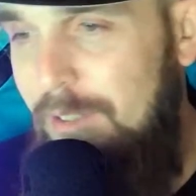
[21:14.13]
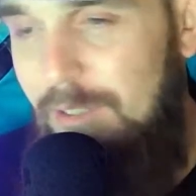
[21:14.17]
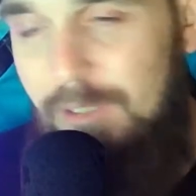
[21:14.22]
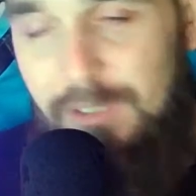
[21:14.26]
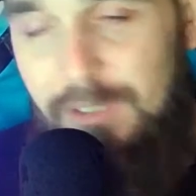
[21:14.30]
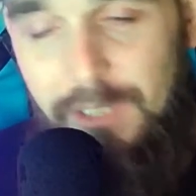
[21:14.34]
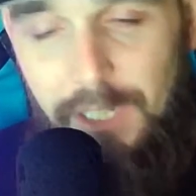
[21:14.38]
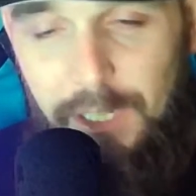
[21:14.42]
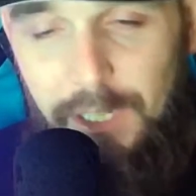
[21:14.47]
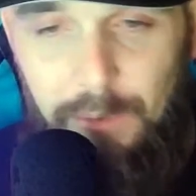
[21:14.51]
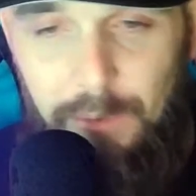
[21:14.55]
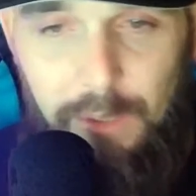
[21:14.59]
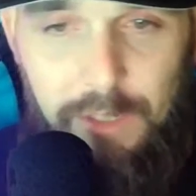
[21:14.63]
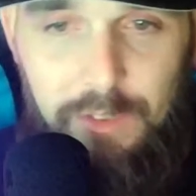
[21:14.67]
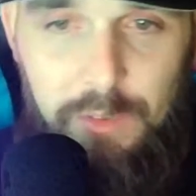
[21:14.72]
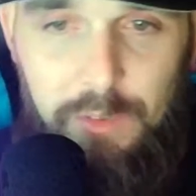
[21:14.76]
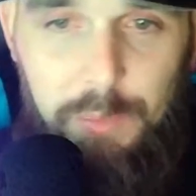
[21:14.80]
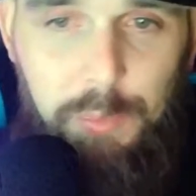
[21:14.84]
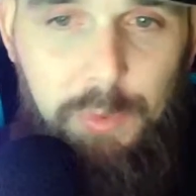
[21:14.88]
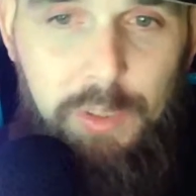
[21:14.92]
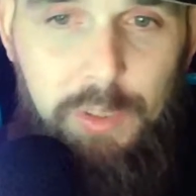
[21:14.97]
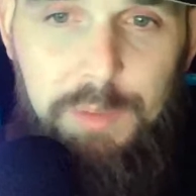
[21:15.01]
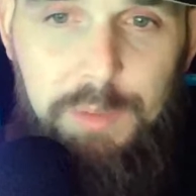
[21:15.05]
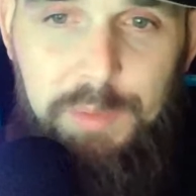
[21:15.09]
Saquon's
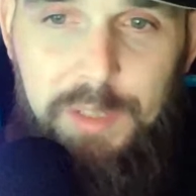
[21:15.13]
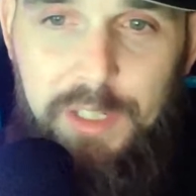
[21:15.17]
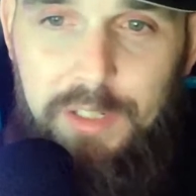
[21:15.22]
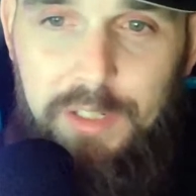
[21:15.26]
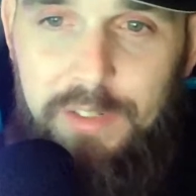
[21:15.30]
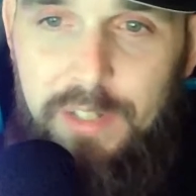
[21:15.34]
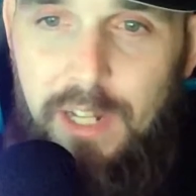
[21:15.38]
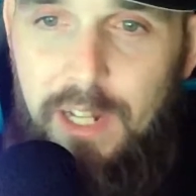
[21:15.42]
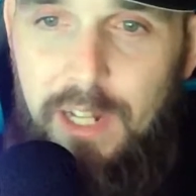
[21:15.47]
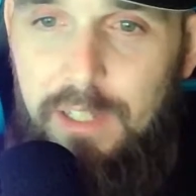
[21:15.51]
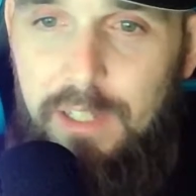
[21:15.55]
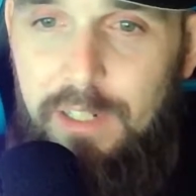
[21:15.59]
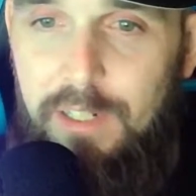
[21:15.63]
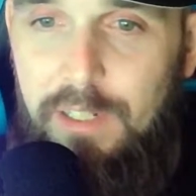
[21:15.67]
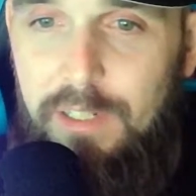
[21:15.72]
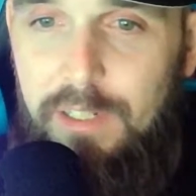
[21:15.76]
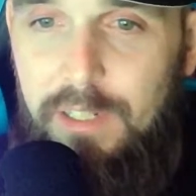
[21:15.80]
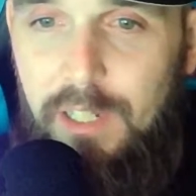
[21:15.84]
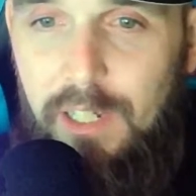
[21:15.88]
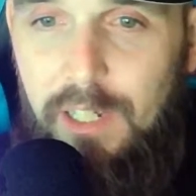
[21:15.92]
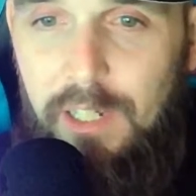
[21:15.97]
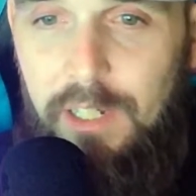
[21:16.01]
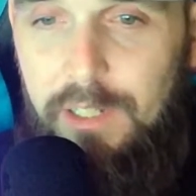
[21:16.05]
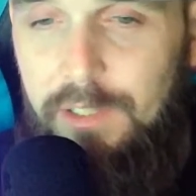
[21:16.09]
a premier talent
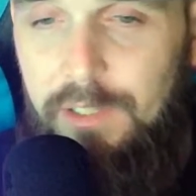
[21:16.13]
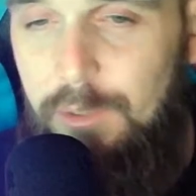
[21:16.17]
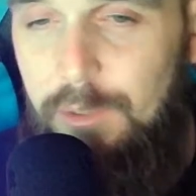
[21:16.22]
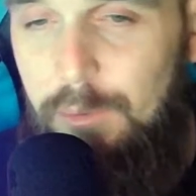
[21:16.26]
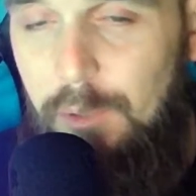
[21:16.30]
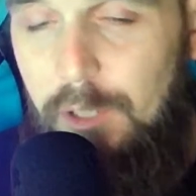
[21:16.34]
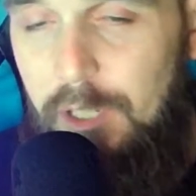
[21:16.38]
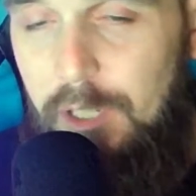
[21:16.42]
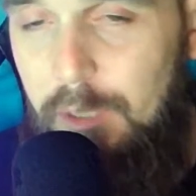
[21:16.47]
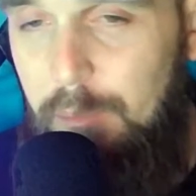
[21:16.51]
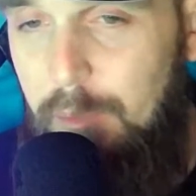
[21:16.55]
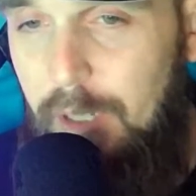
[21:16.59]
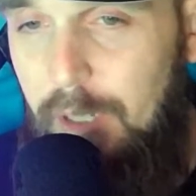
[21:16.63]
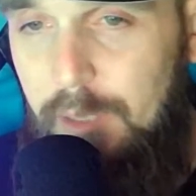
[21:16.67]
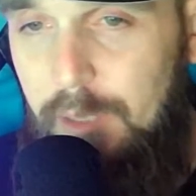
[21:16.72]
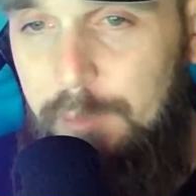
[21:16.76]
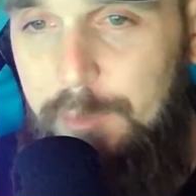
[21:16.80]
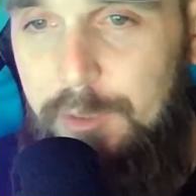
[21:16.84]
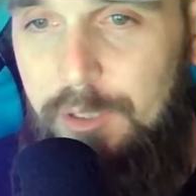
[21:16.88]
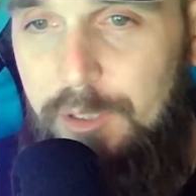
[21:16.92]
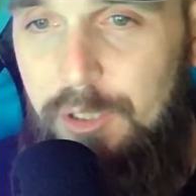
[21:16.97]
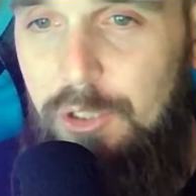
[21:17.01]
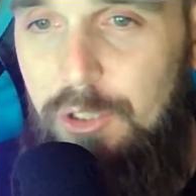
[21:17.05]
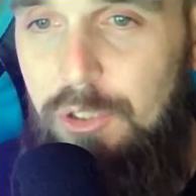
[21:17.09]
at the running back
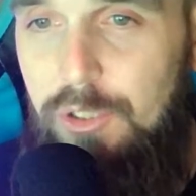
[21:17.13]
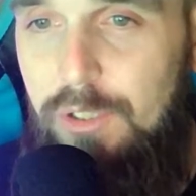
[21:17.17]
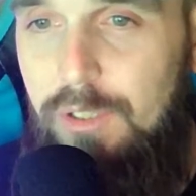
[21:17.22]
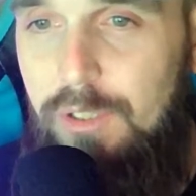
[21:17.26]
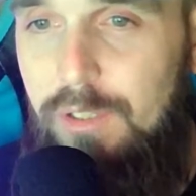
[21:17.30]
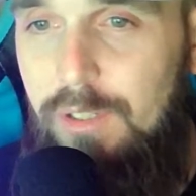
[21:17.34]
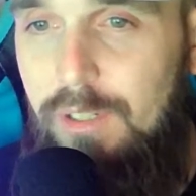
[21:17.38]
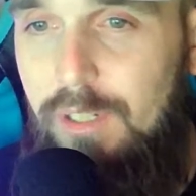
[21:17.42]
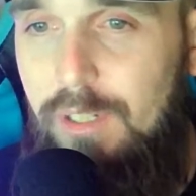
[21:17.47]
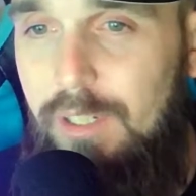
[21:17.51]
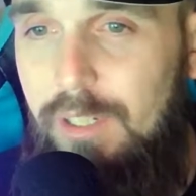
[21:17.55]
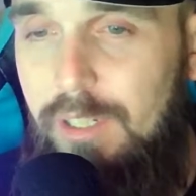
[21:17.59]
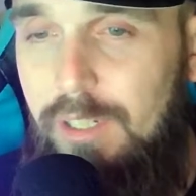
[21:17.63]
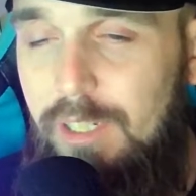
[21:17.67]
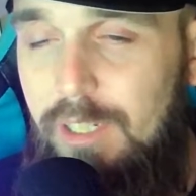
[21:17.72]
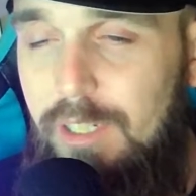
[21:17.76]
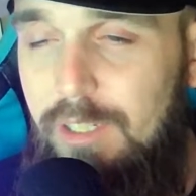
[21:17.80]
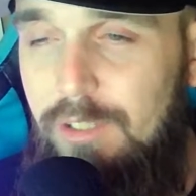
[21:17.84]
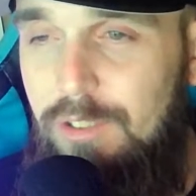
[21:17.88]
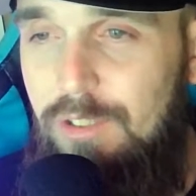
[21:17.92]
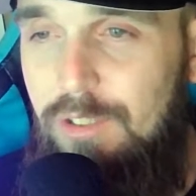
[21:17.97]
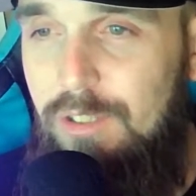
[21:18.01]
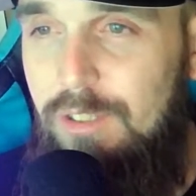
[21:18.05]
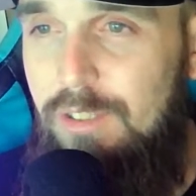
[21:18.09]
position.
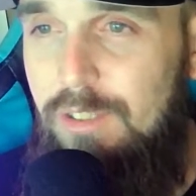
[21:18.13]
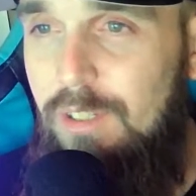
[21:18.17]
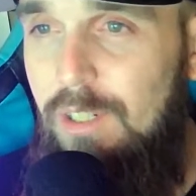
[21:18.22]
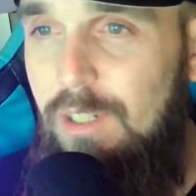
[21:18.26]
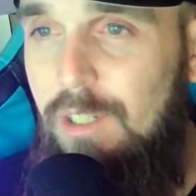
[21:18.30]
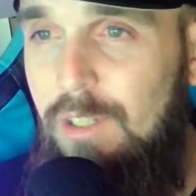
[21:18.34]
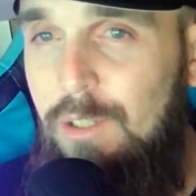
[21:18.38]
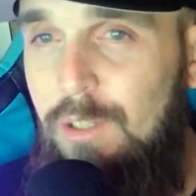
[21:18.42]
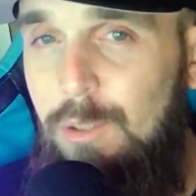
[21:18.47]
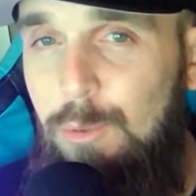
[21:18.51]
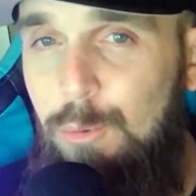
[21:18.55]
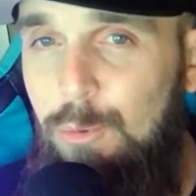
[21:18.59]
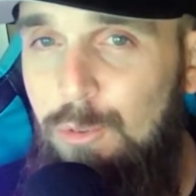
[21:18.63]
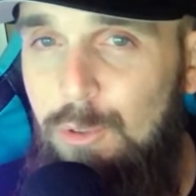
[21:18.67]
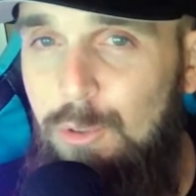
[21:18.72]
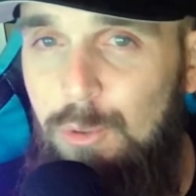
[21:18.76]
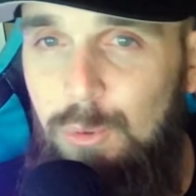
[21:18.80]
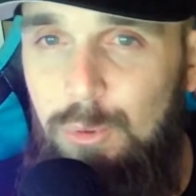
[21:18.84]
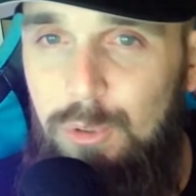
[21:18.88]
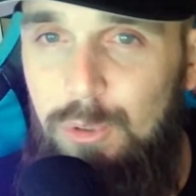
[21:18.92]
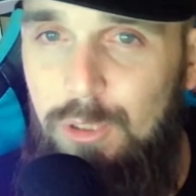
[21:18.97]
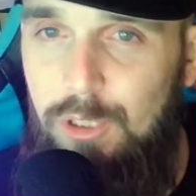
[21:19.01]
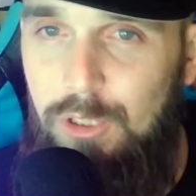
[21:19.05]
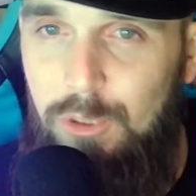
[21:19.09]
He's just a
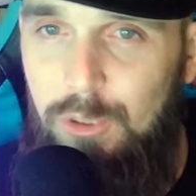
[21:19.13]
lose-lose